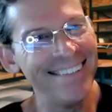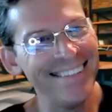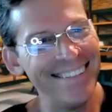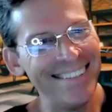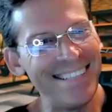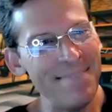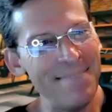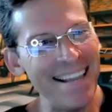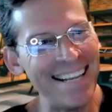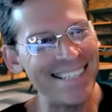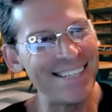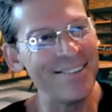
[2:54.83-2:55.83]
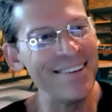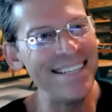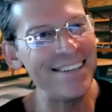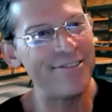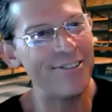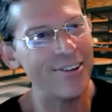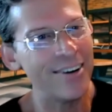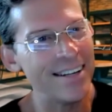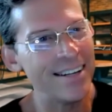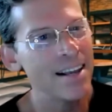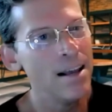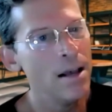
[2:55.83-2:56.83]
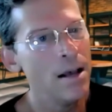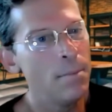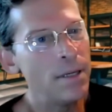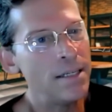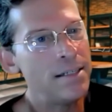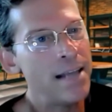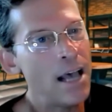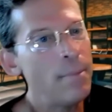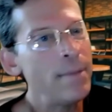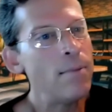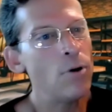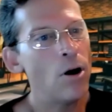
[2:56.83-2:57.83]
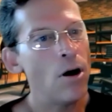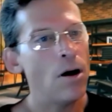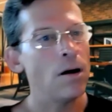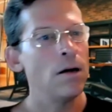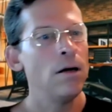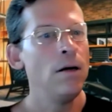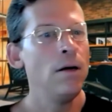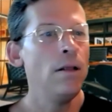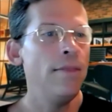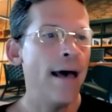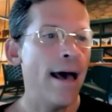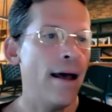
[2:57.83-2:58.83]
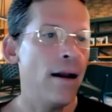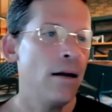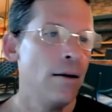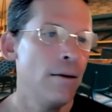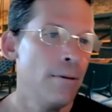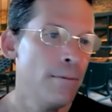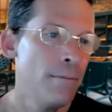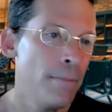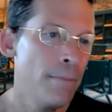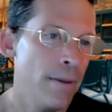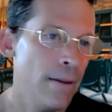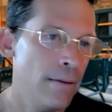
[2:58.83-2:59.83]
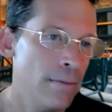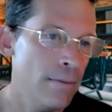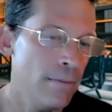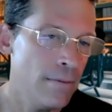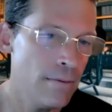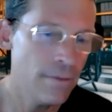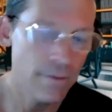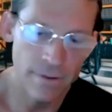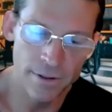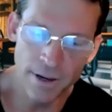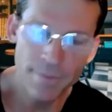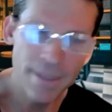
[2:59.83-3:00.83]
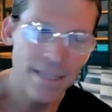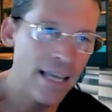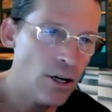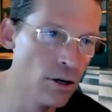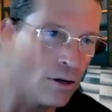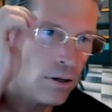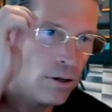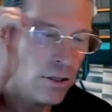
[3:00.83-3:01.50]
to make it so easy for us. But tell me I'm wrong that something that you're